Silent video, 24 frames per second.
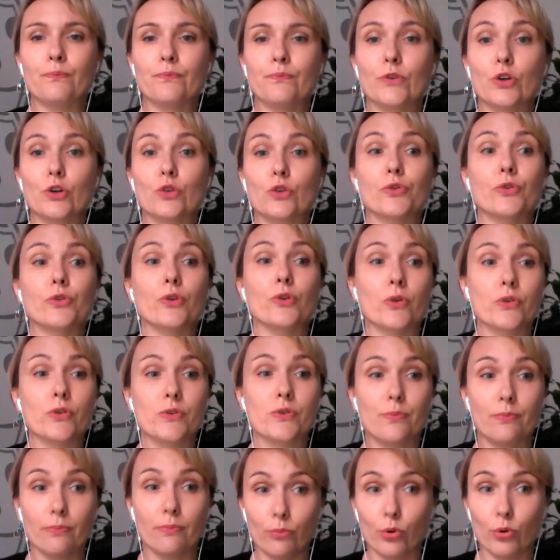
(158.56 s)

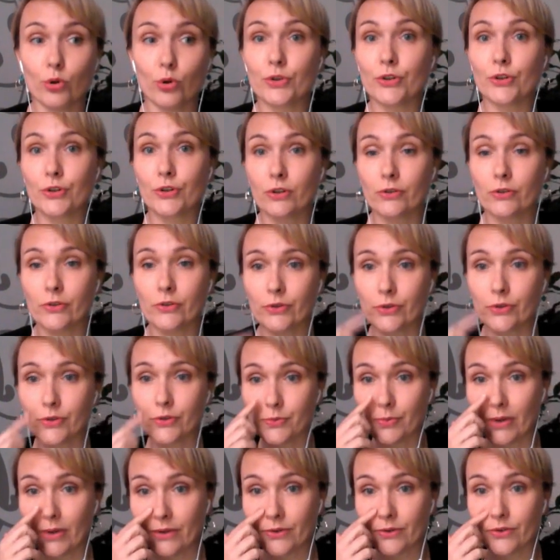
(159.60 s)
cross-border,
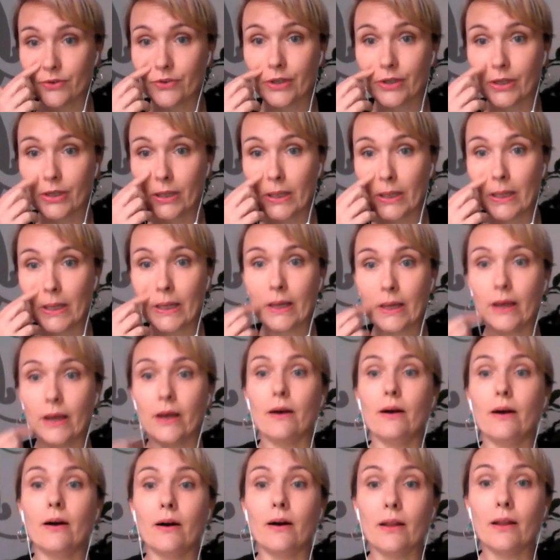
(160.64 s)
cross-boundary,
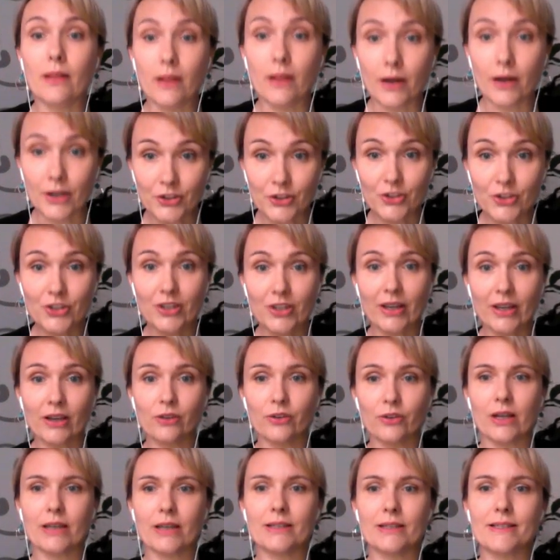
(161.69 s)
large-scale
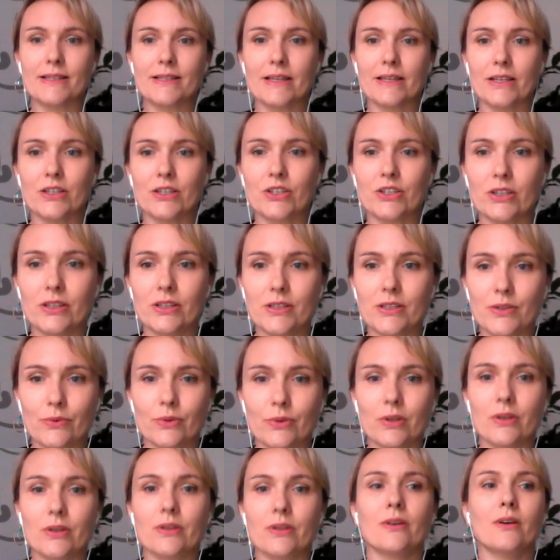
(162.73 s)
organizations
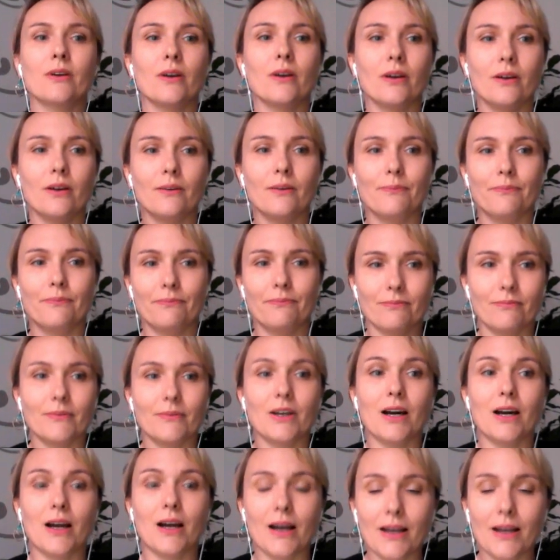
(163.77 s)
with a
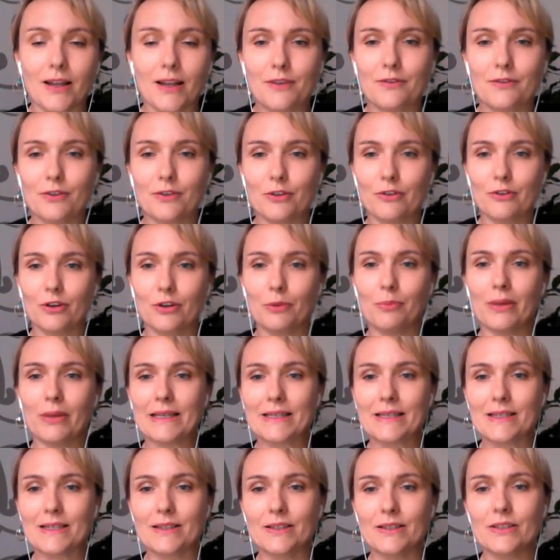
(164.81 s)
high level of
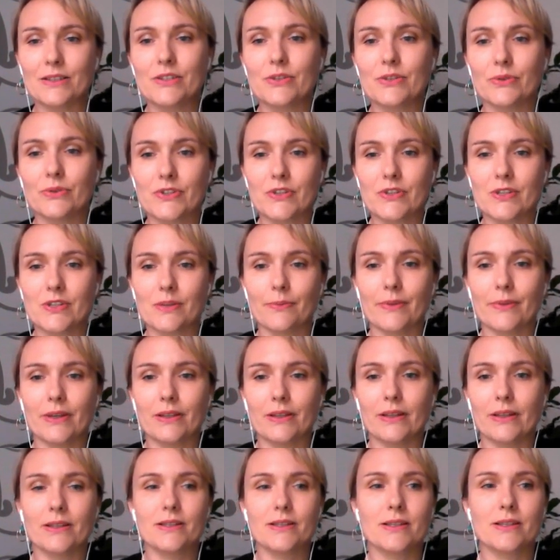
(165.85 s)
complexity. So this is something
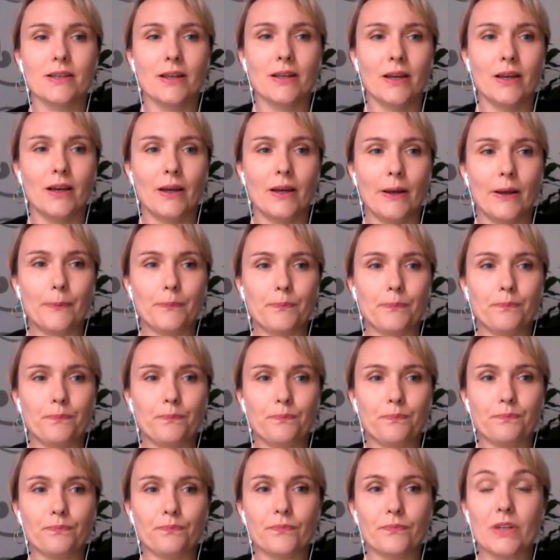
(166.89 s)

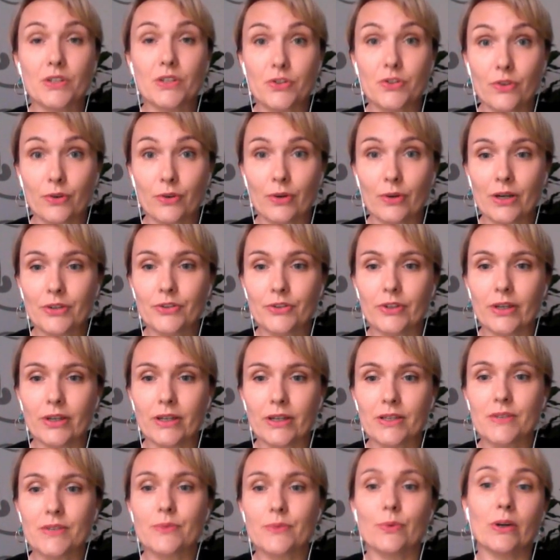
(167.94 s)
that's required today,
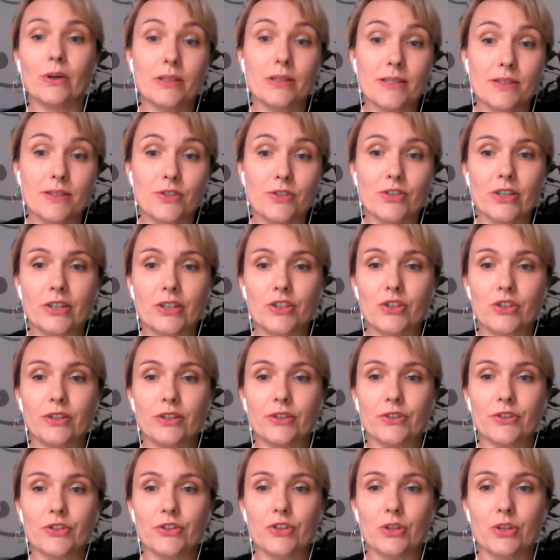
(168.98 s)
as well as change
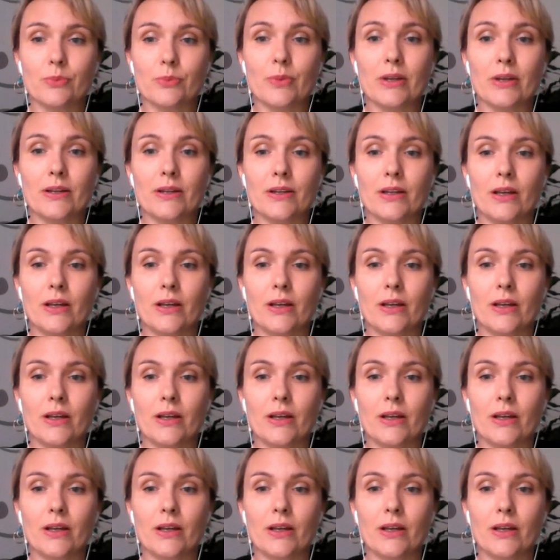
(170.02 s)
leadership and